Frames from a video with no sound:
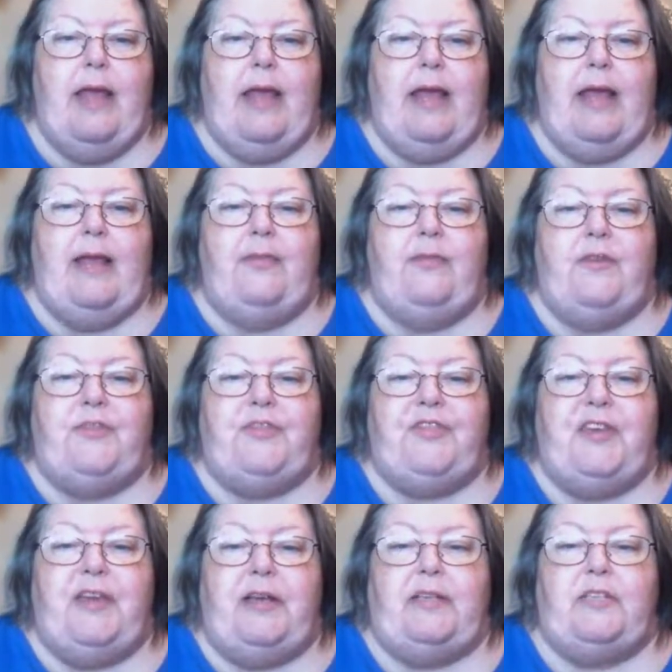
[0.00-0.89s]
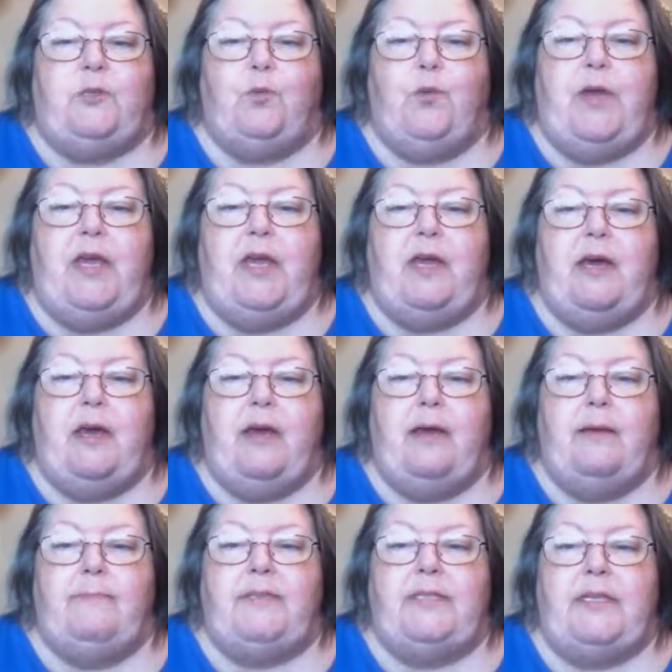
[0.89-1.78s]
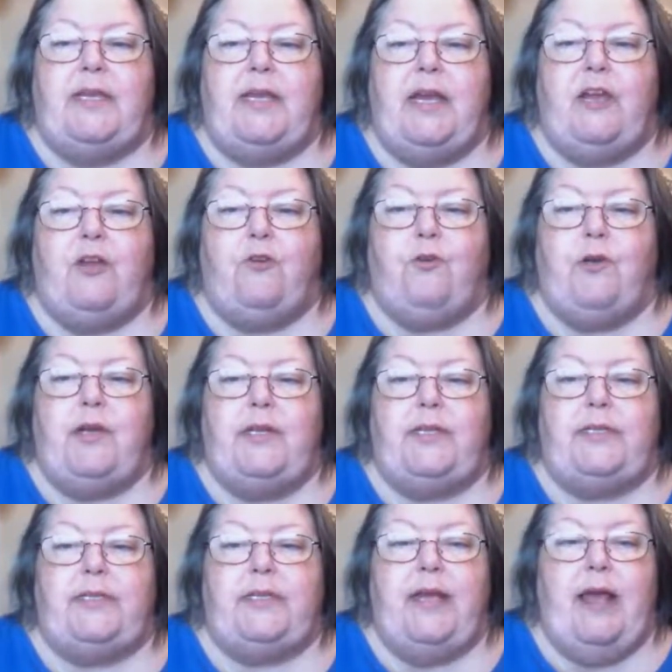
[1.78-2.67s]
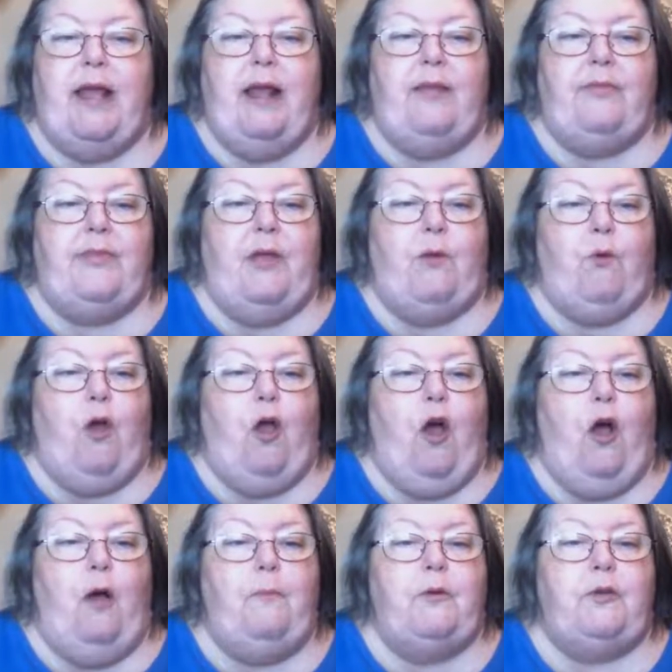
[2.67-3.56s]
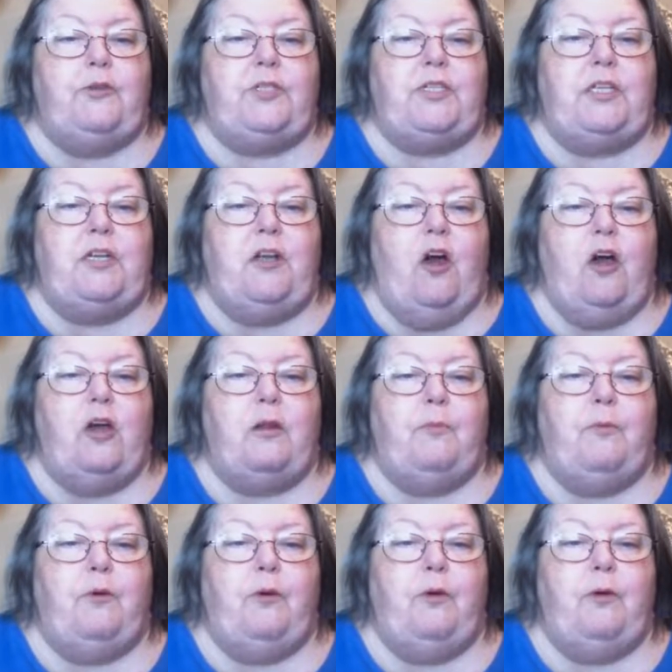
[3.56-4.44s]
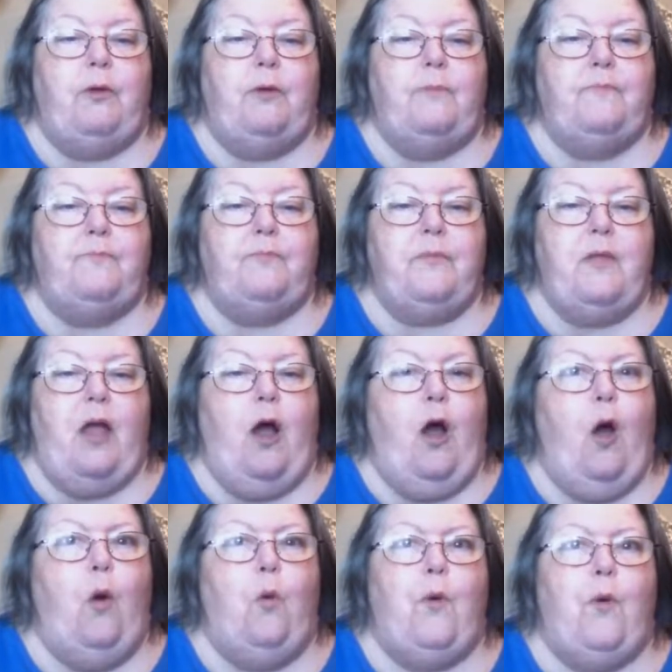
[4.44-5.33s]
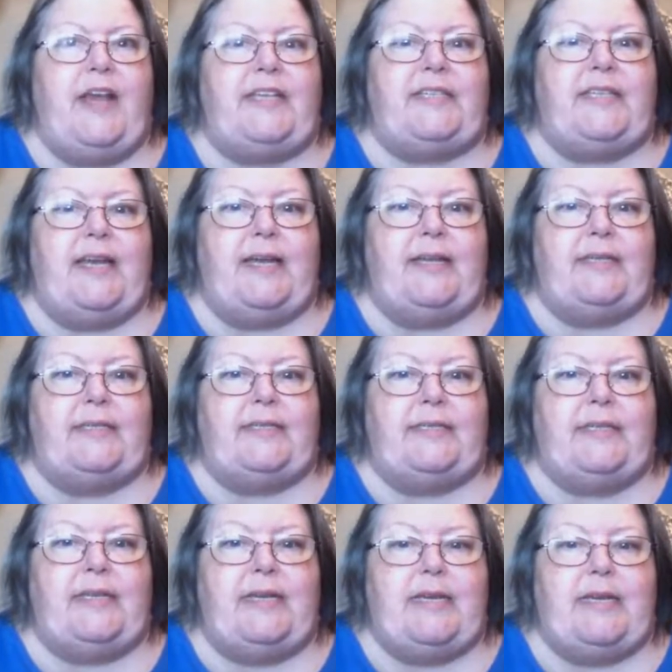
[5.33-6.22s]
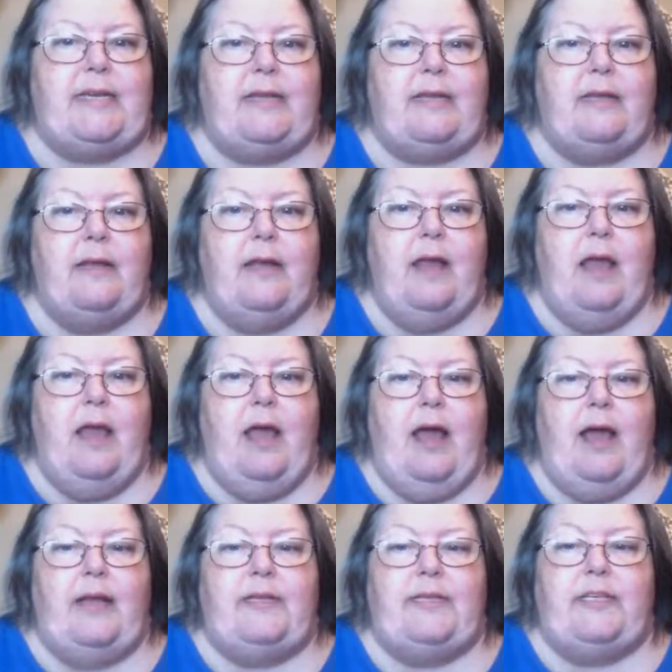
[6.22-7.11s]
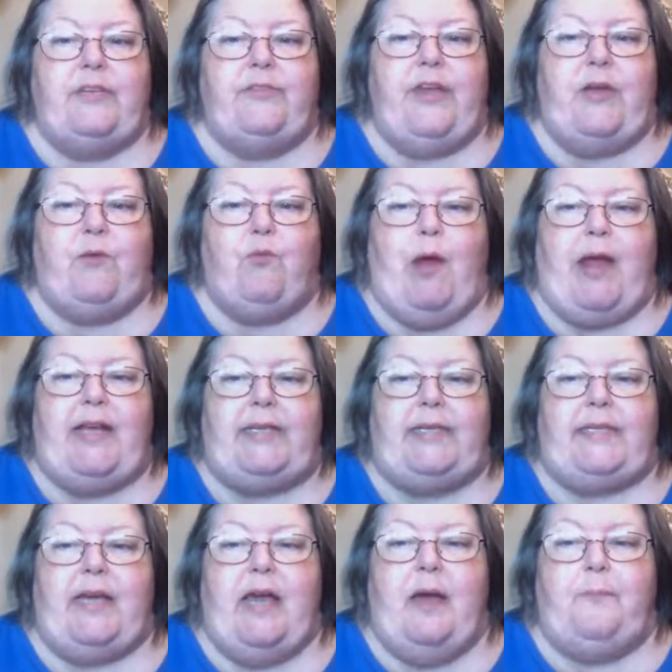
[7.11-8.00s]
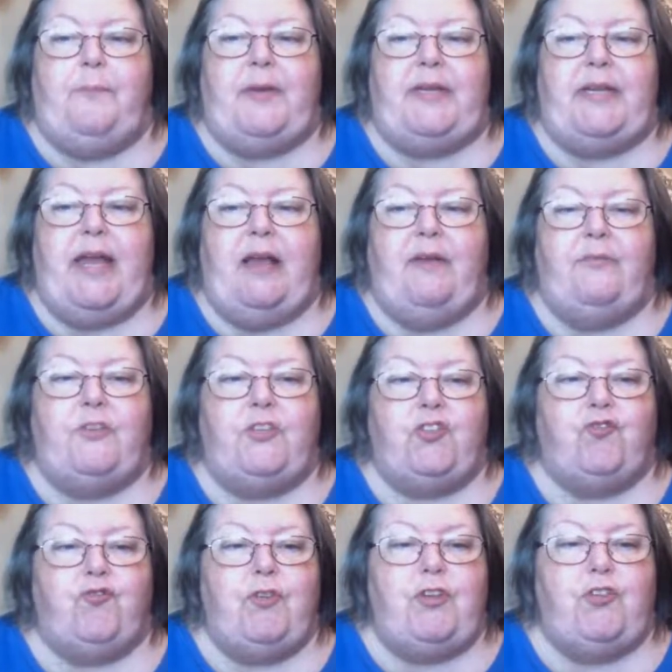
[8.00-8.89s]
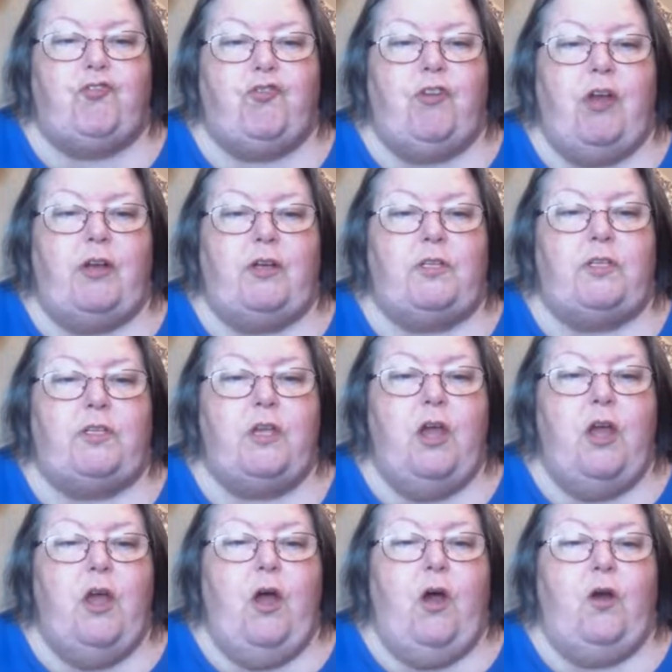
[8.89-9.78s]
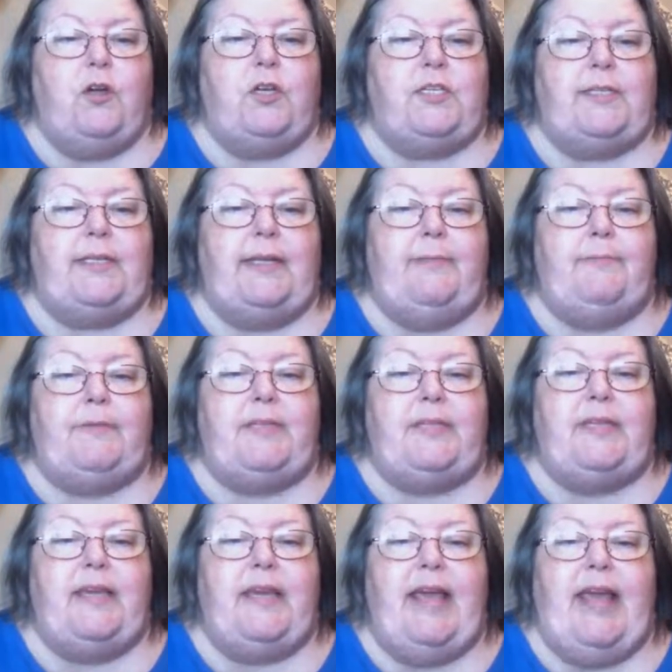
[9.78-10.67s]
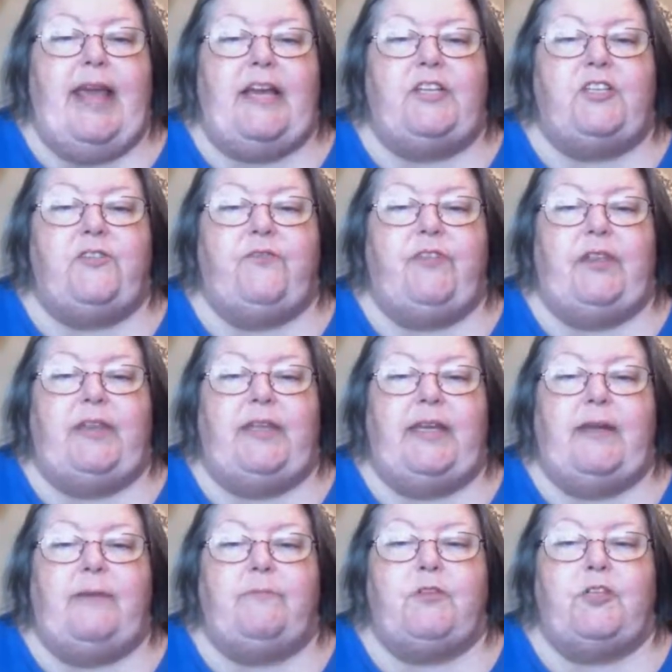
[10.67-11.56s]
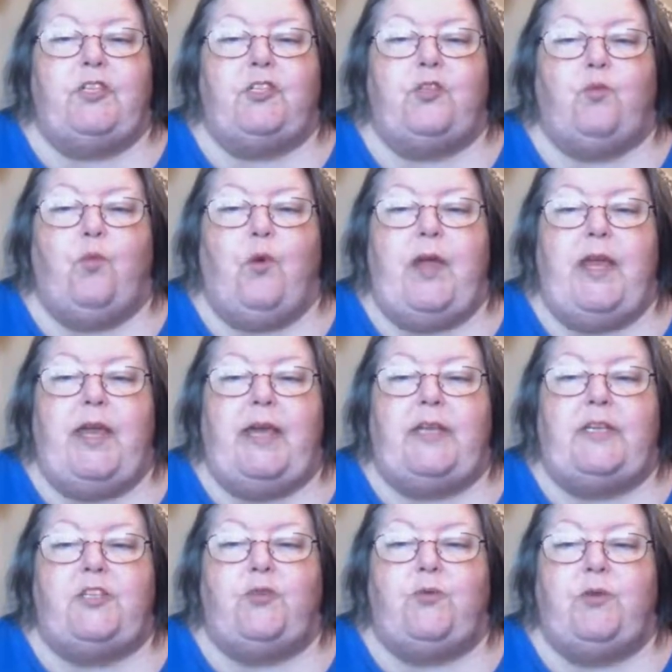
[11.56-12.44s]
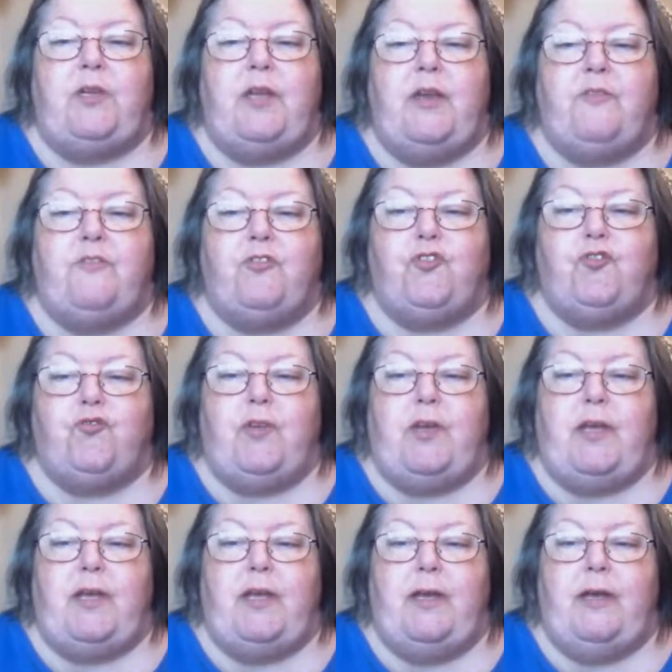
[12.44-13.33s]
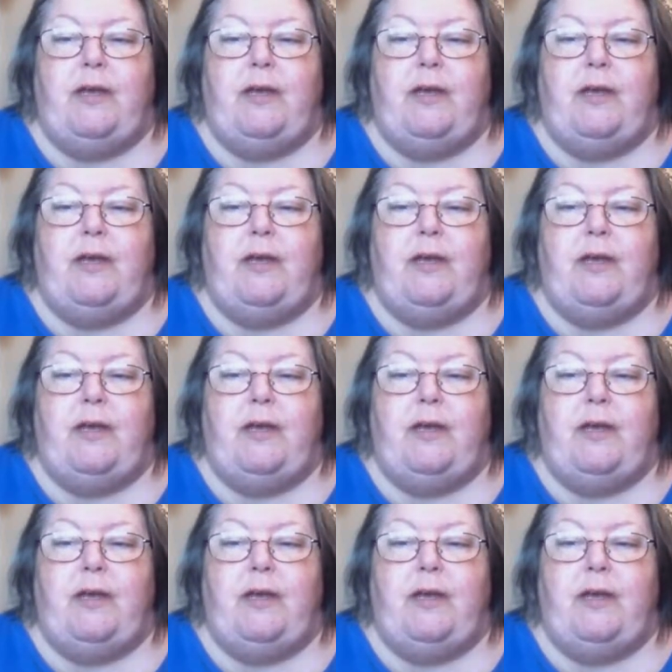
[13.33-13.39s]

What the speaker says: In the thick sweet gums and hickories, they were almost inaudible, always unseen, until they raced up and down the tree trunks or slipped to the edge of a limb to swing into another tree.